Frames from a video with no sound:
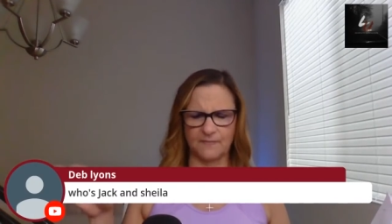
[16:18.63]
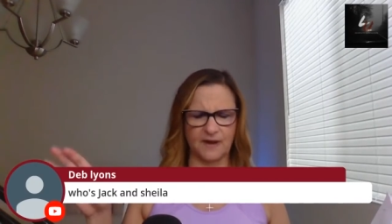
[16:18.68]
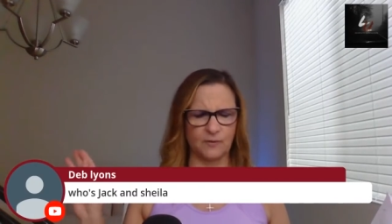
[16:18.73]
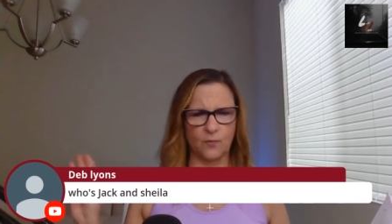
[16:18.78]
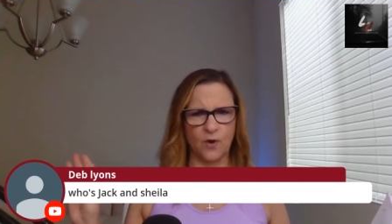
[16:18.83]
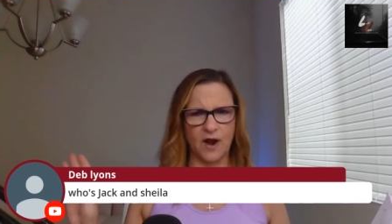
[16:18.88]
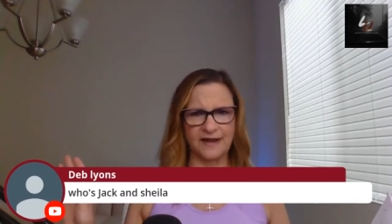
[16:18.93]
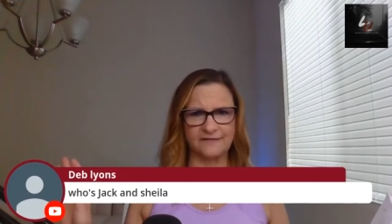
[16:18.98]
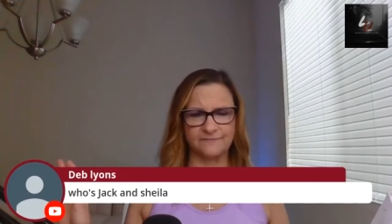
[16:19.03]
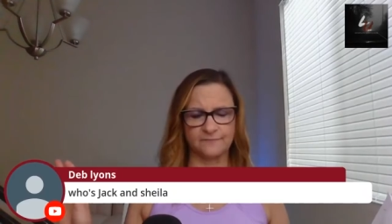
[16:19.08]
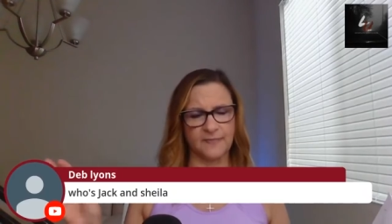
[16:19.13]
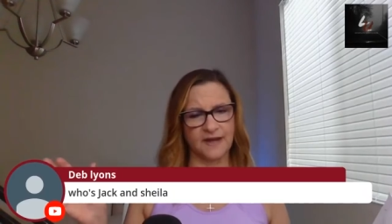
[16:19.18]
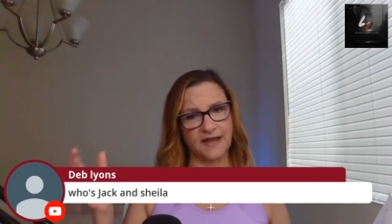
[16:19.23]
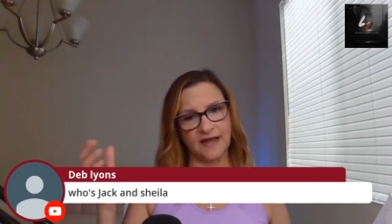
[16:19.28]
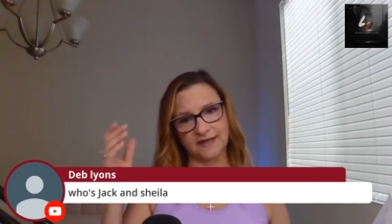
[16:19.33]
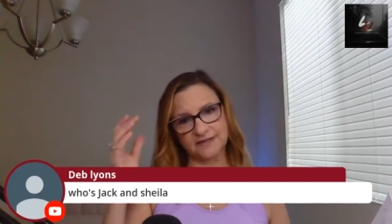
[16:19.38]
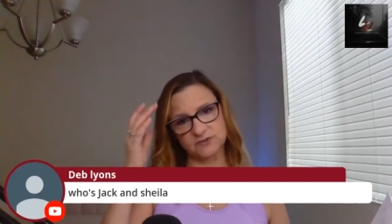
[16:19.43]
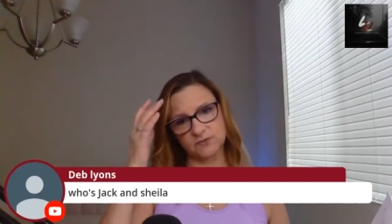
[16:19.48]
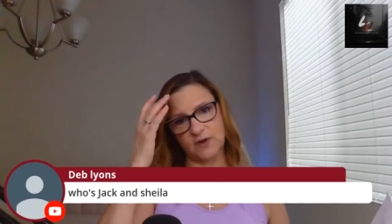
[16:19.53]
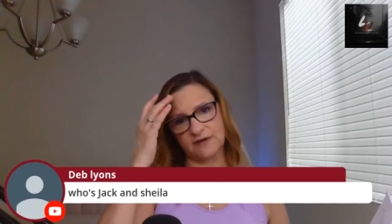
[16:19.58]
but
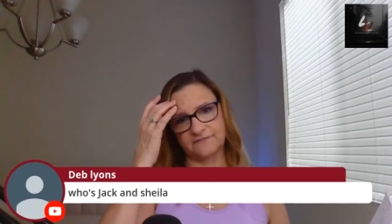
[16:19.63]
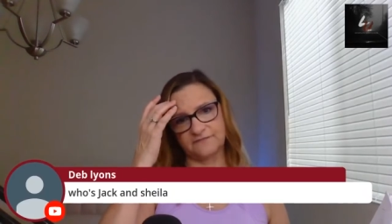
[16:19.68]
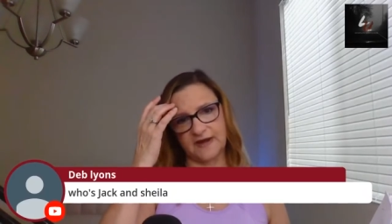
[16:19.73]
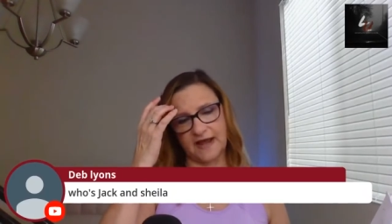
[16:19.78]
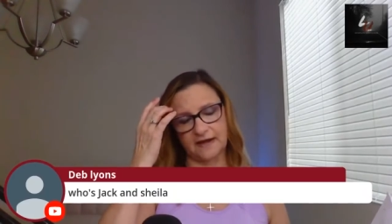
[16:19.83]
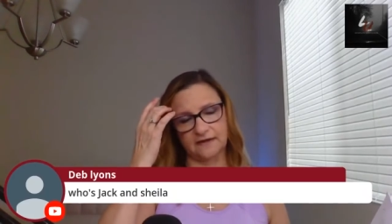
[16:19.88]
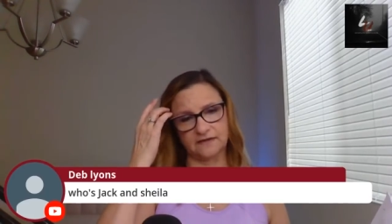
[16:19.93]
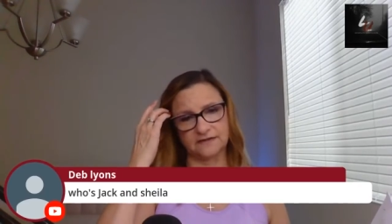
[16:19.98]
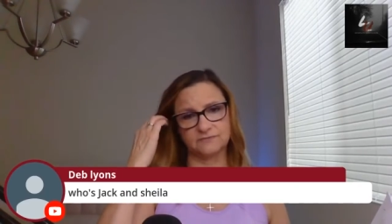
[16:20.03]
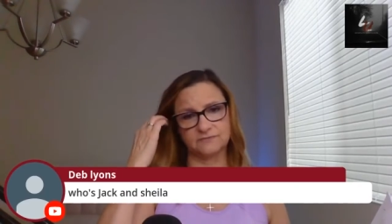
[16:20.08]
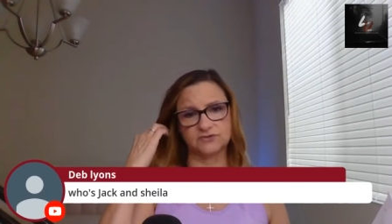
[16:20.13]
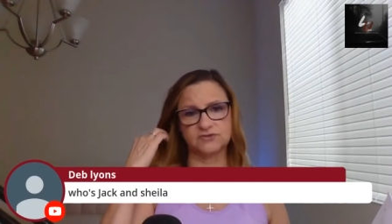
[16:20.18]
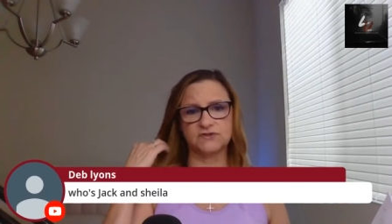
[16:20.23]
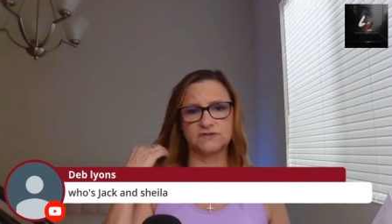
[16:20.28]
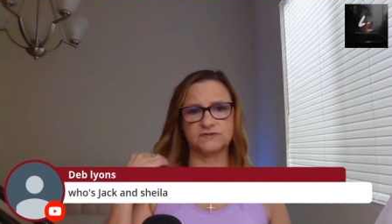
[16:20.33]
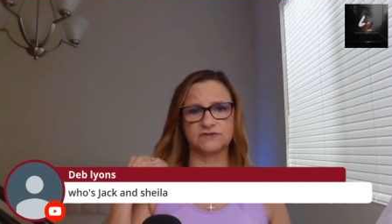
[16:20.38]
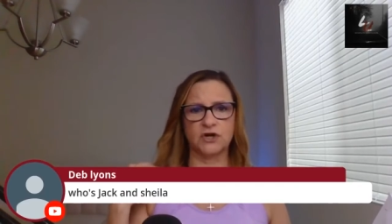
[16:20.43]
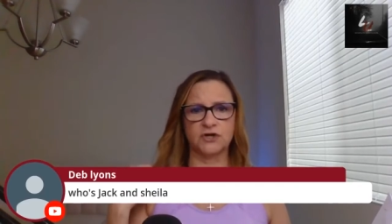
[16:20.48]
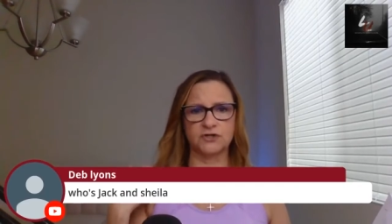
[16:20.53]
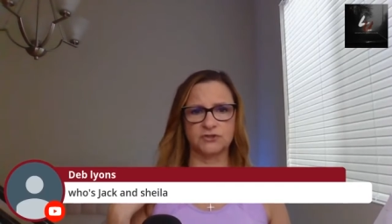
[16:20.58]
my ex-wife Natalie was
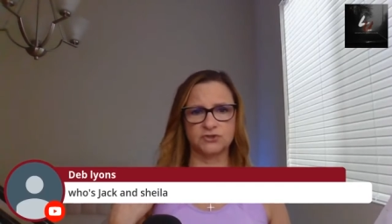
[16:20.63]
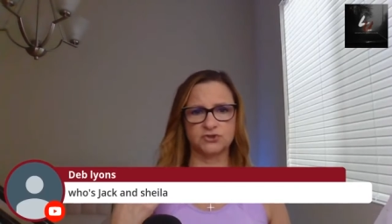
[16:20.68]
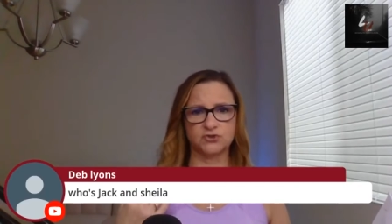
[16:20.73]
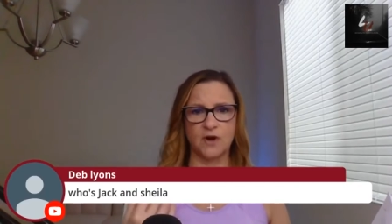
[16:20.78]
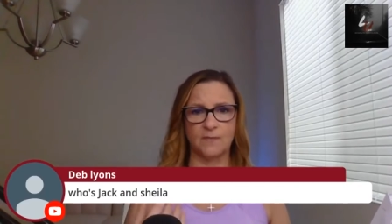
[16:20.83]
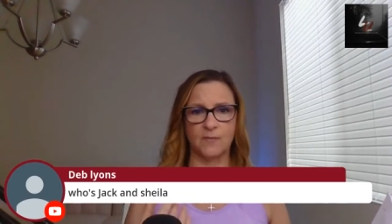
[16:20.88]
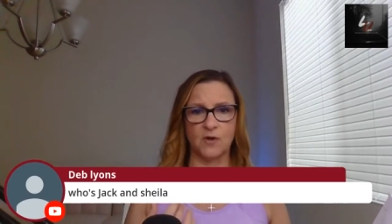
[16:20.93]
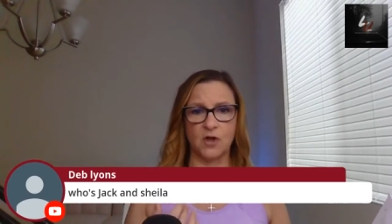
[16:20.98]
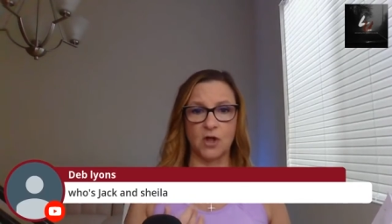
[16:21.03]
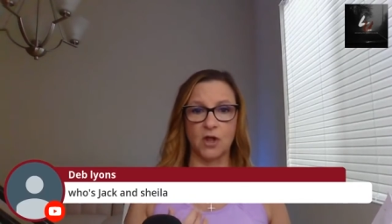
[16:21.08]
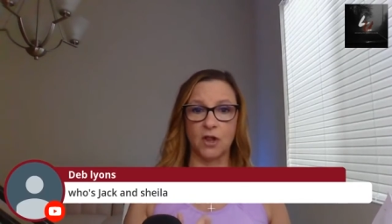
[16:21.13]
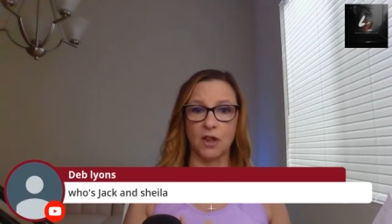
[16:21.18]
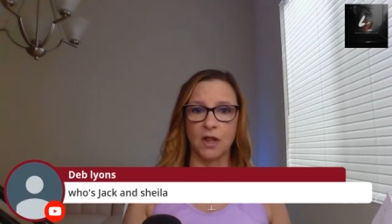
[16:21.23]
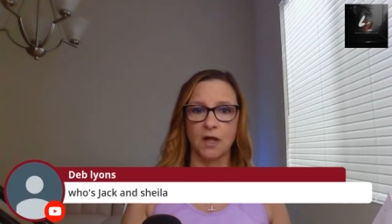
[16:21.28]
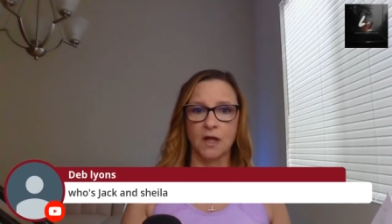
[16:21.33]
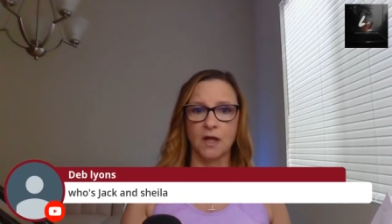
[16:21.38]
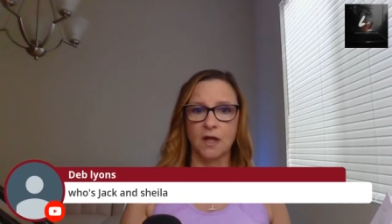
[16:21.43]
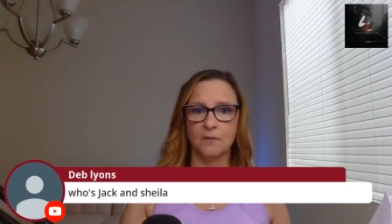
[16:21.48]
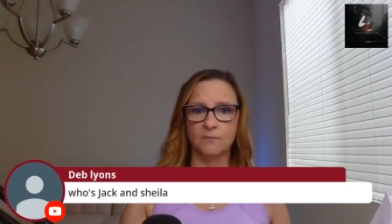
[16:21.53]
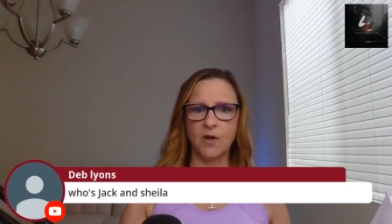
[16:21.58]
just starting
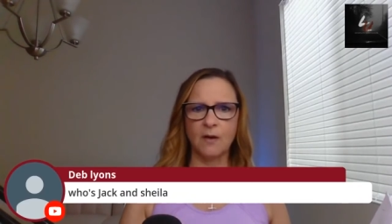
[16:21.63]
trouble,